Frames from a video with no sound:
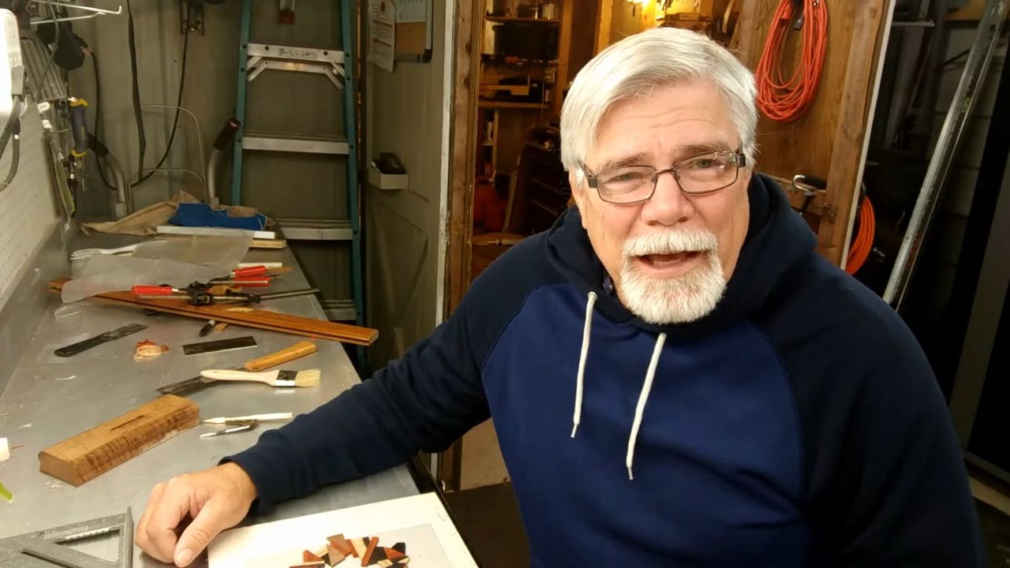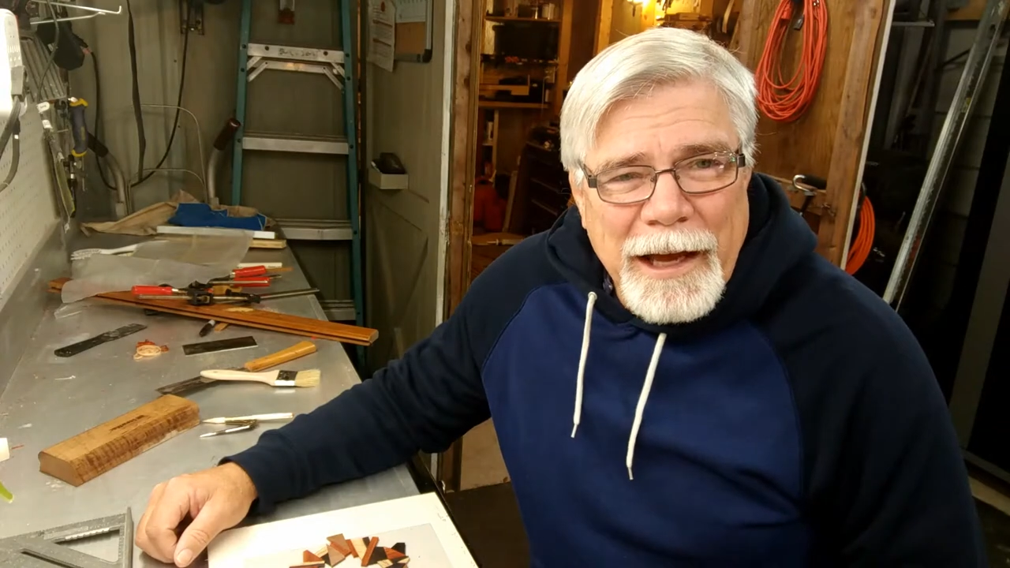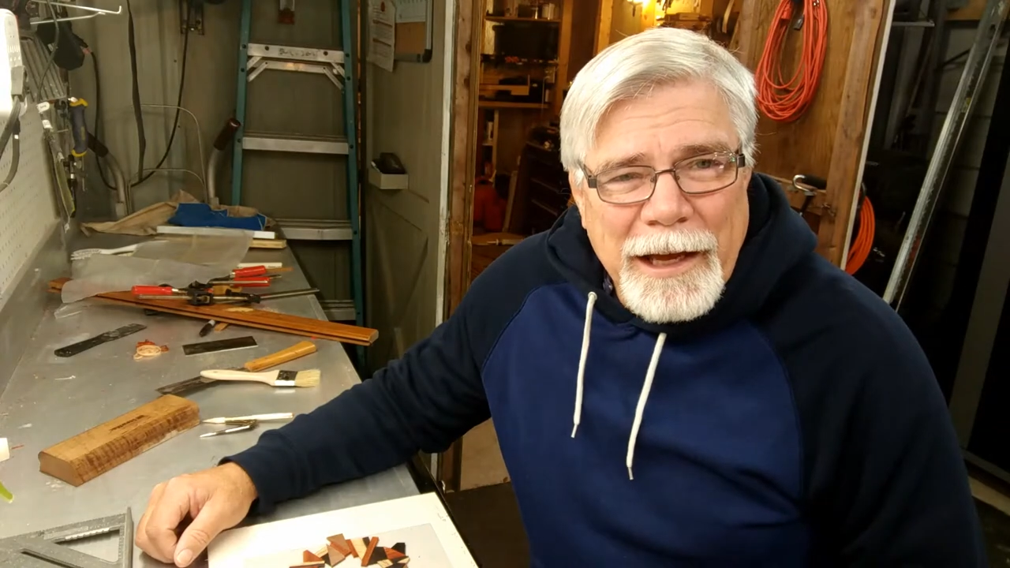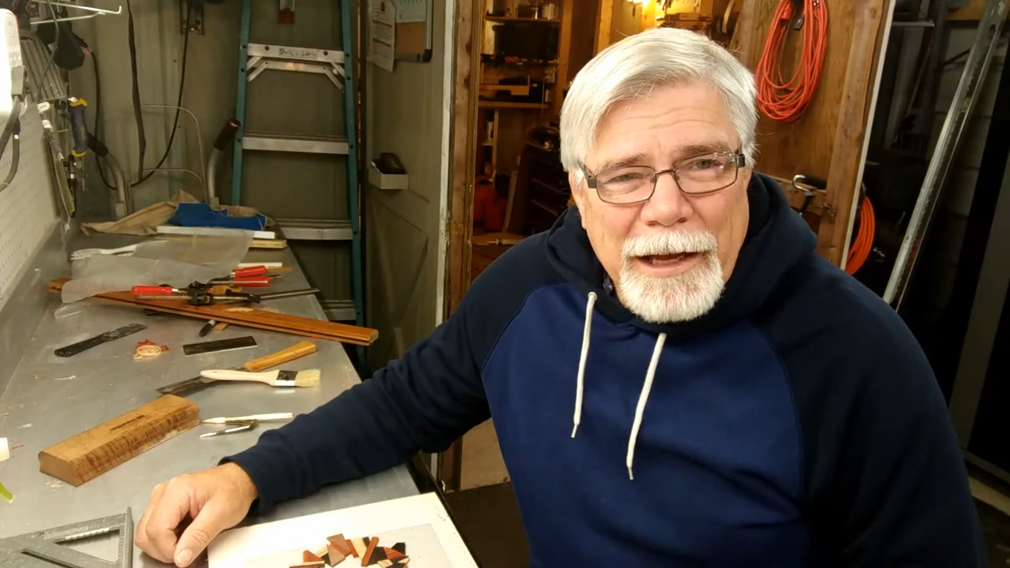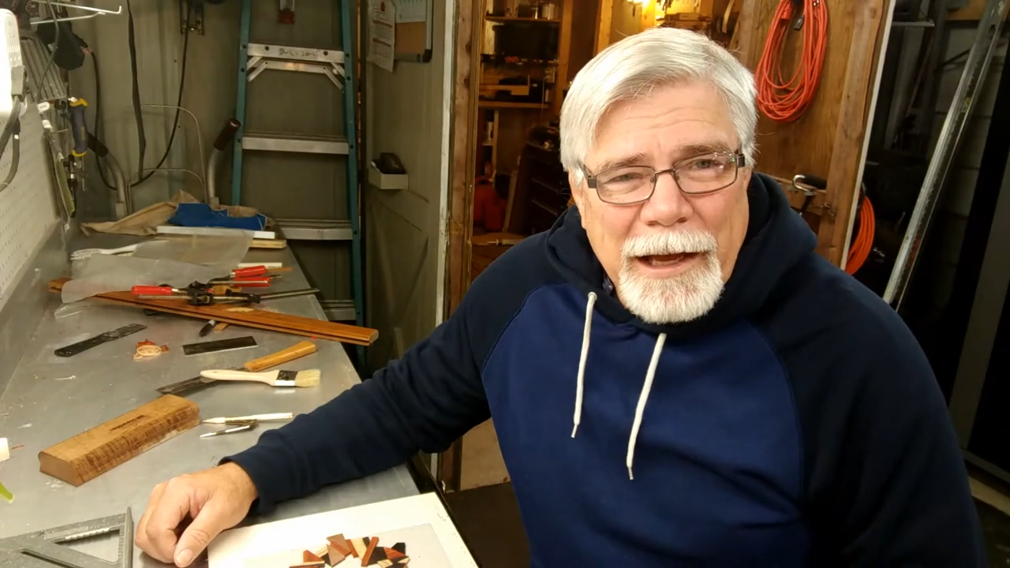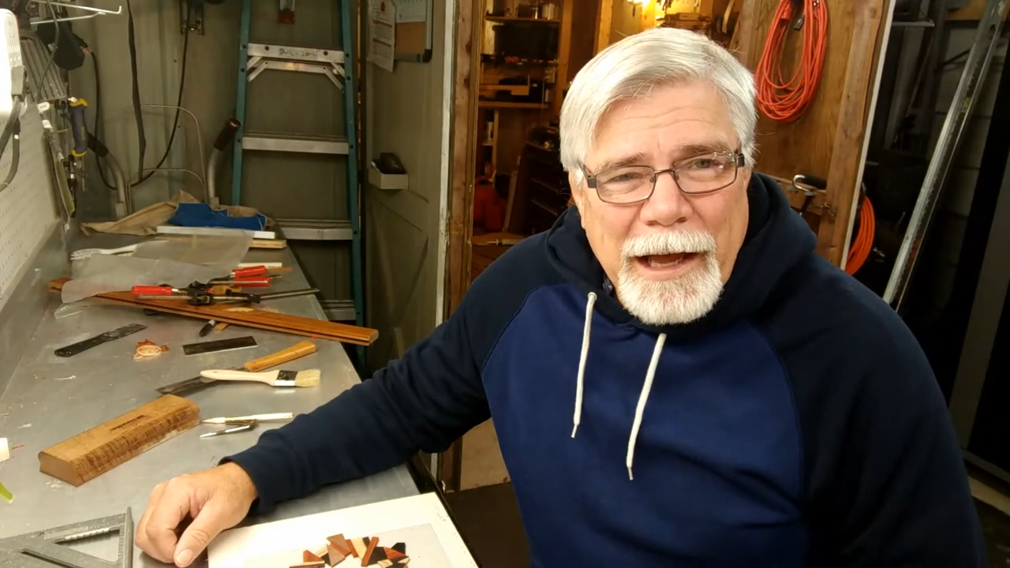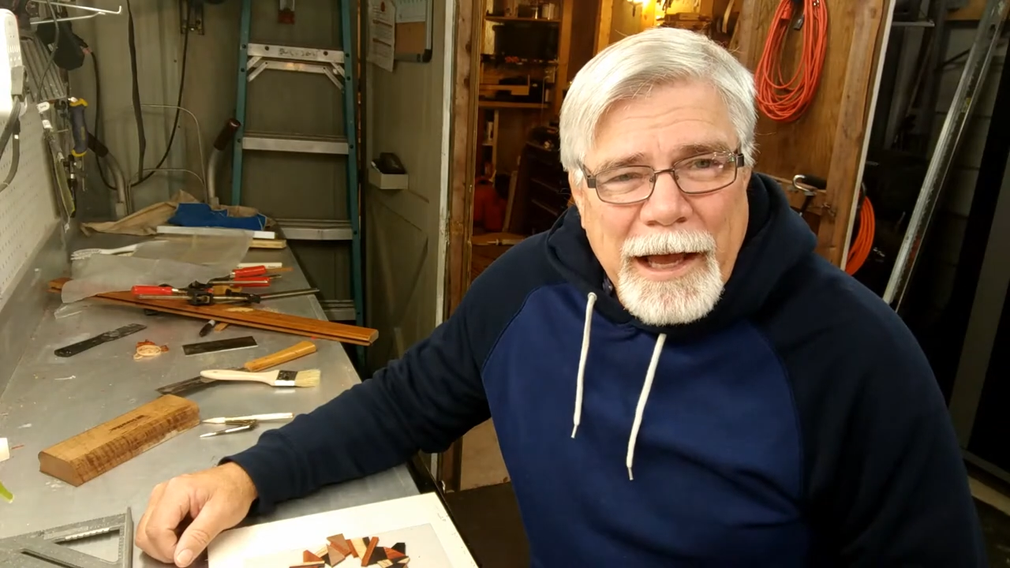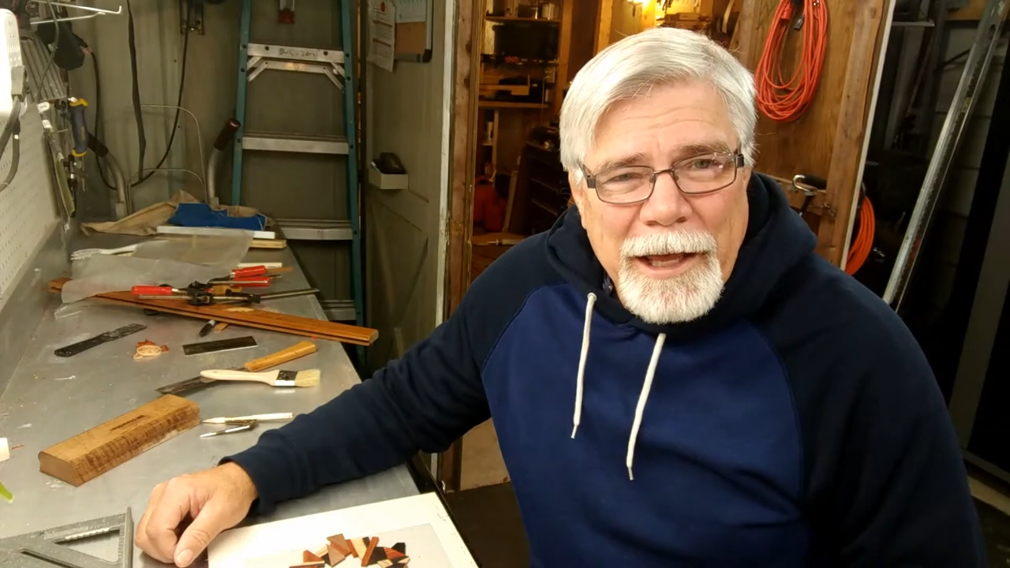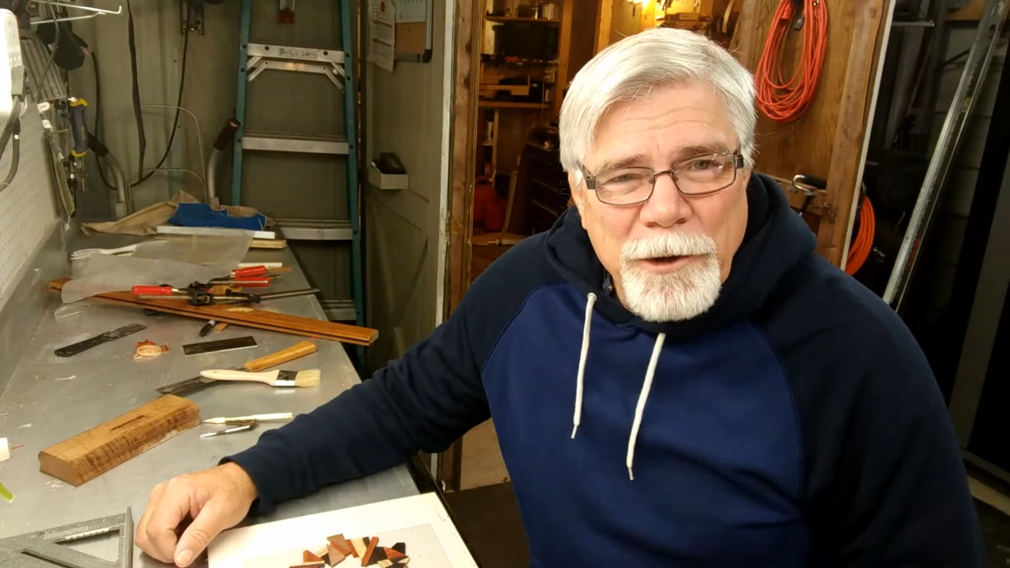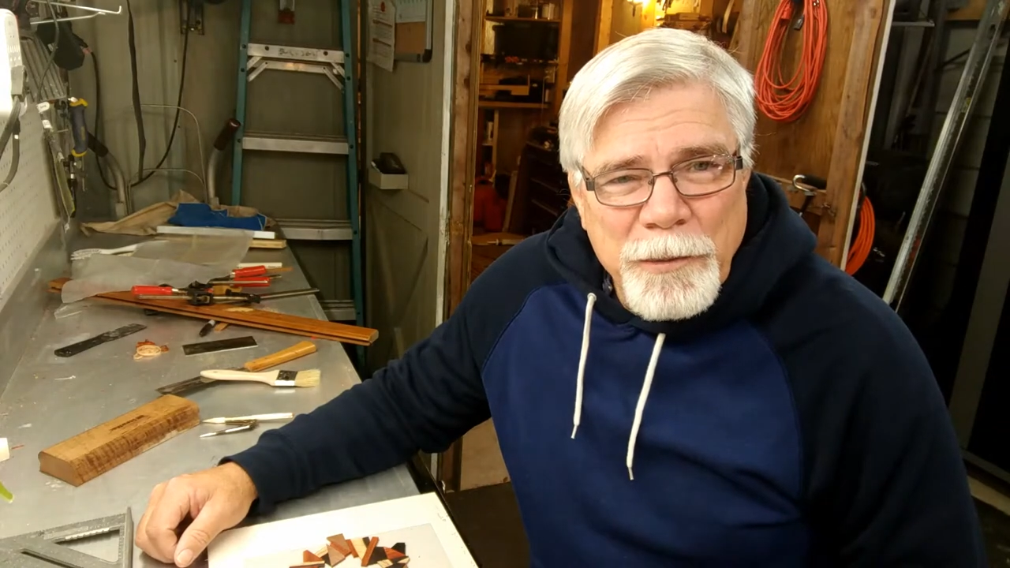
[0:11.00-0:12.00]
Uh,
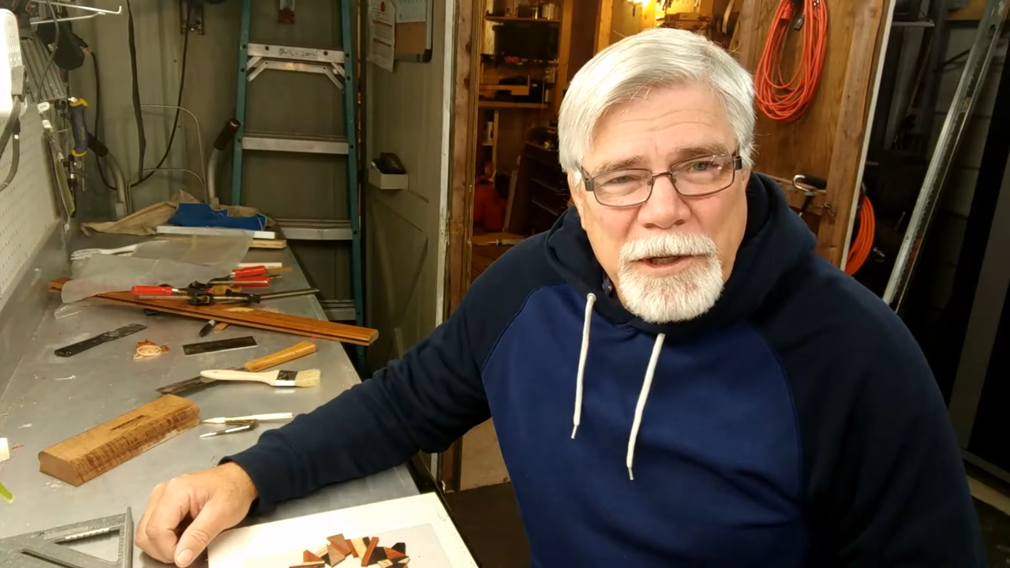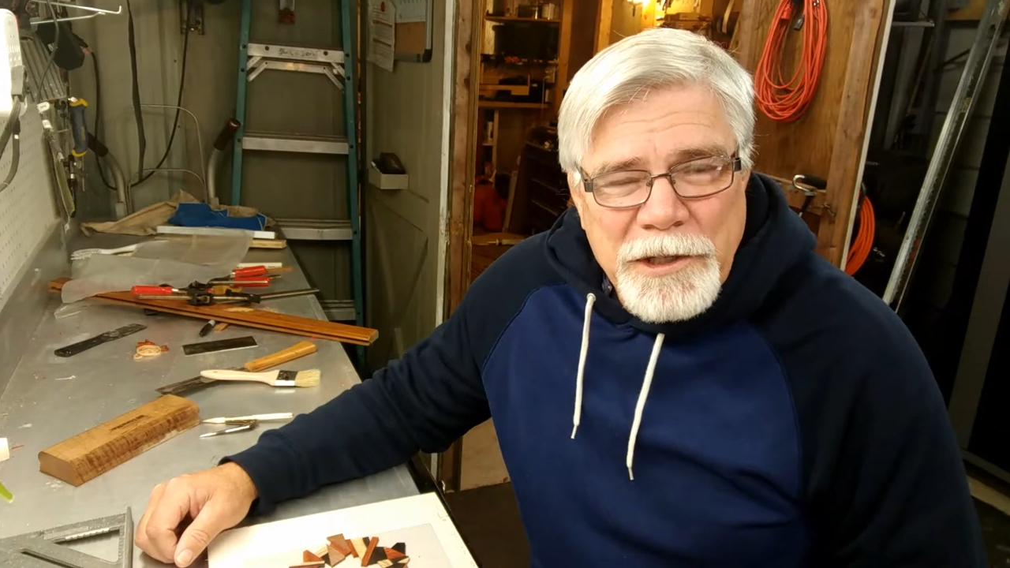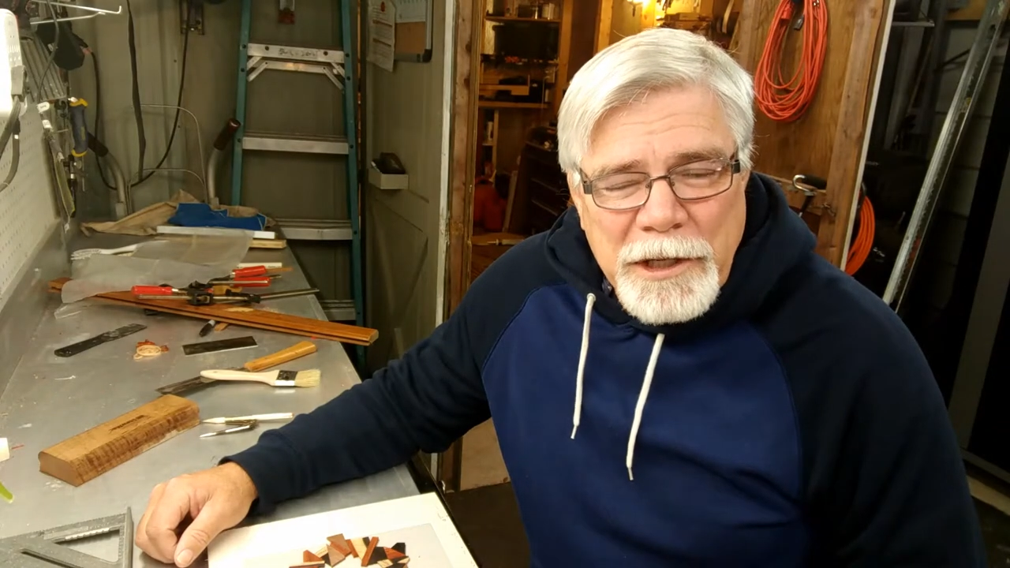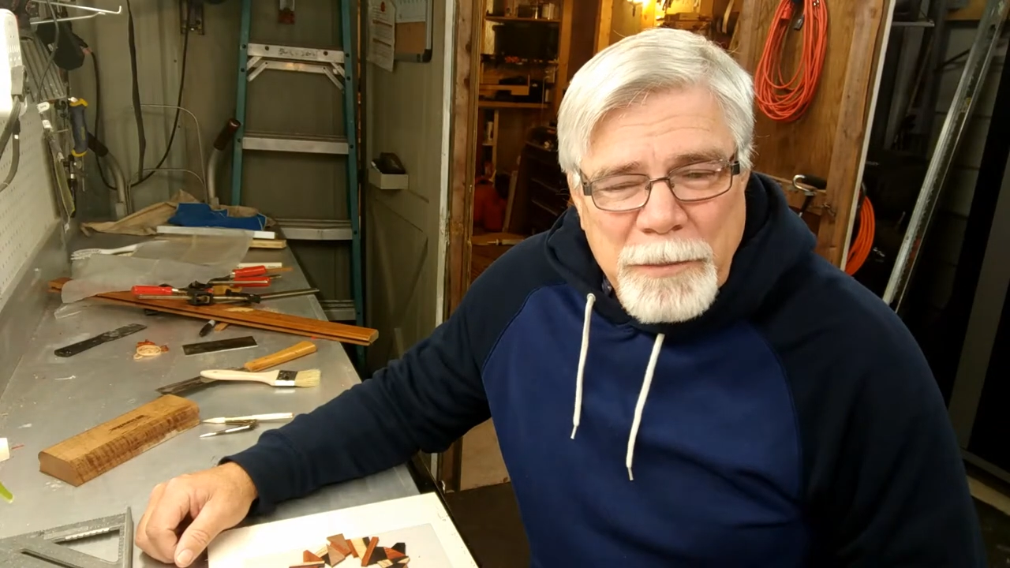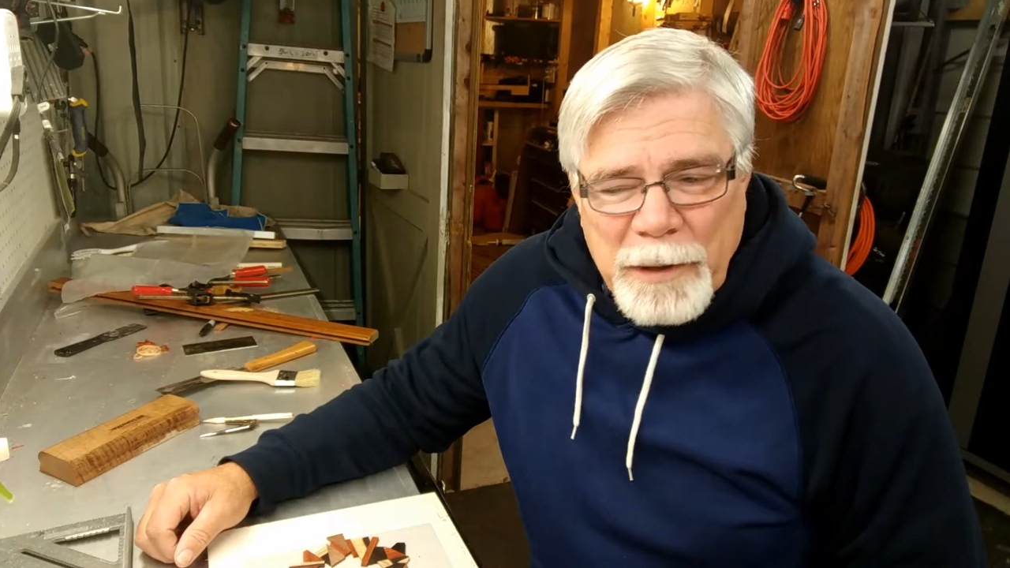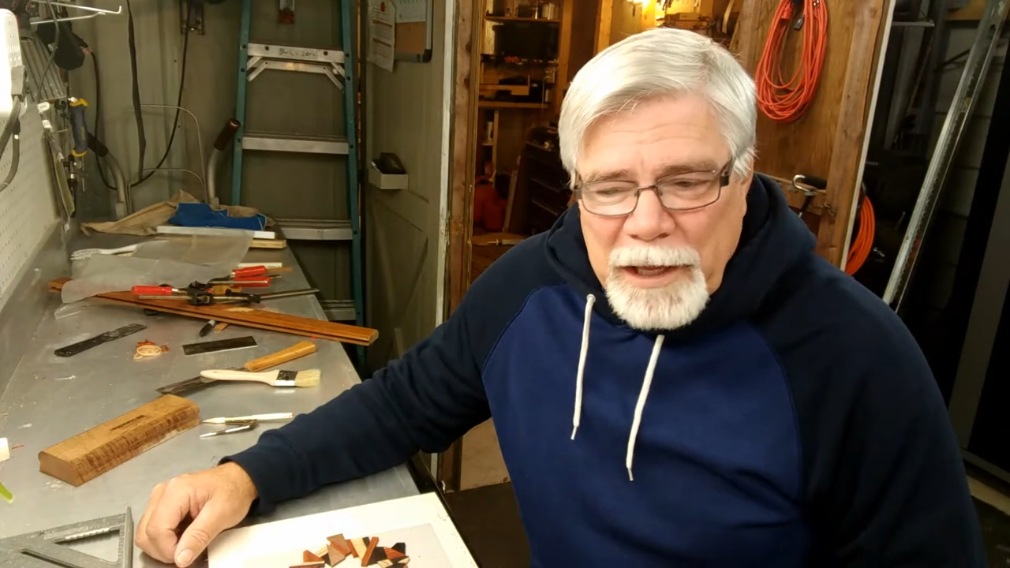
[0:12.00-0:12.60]
I had originally